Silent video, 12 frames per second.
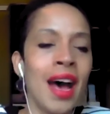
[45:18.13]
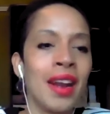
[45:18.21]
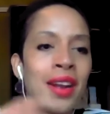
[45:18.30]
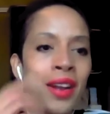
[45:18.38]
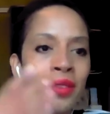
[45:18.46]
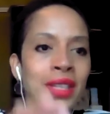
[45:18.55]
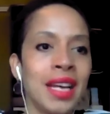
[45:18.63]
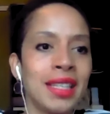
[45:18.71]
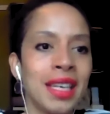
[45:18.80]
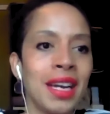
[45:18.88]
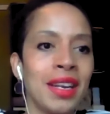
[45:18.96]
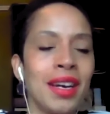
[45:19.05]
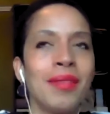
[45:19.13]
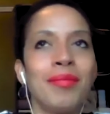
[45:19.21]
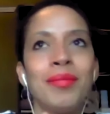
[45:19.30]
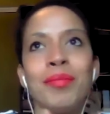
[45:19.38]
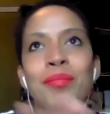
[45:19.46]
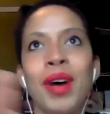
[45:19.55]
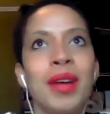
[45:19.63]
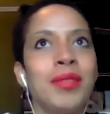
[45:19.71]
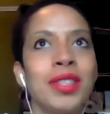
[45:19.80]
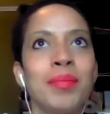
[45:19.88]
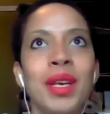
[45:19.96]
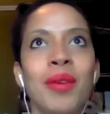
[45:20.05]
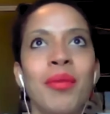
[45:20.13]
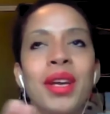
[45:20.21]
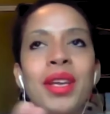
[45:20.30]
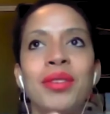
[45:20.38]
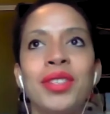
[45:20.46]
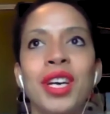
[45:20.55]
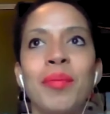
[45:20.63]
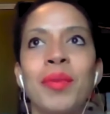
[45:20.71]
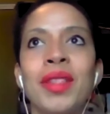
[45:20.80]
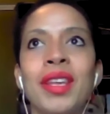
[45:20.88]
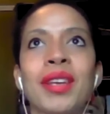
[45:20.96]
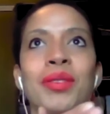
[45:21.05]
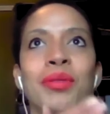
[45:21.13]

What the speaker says: And I know, Tetiana, I might just be quite a utopian thing.